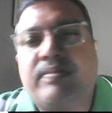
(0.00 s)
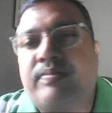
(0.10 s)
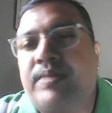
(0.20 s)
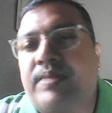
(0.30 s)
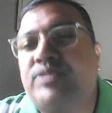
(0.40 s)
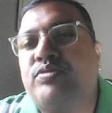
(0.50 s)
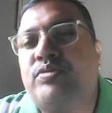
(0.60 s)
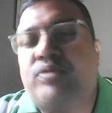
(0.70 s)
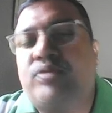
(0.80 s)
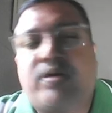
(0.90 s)
please
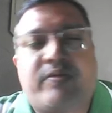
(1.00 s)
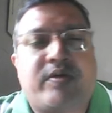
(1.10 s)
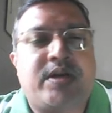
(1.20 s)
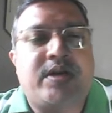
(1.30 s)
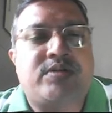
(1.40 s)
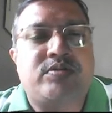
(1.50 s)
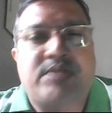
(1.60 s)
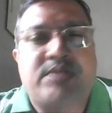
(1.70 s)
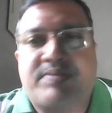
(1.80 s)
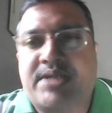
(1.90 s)
don't forget to
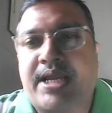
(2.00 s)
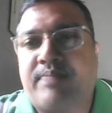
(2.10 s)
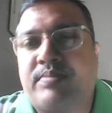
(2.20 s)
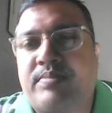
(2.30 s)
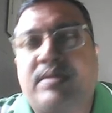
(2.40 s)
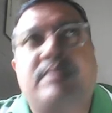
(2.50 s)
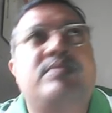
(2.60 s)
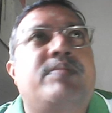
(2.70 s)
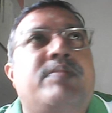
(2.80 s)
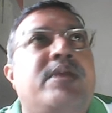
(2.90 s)
subscribe
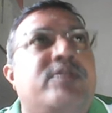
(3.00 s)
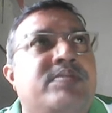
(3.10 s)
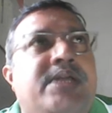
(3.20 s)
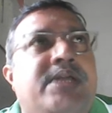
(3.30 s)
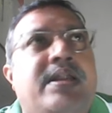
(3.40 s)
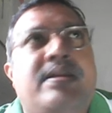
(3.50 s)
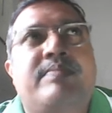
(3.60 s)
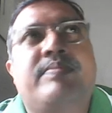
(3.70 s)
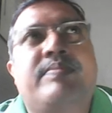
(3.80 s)
to my YouTube channel.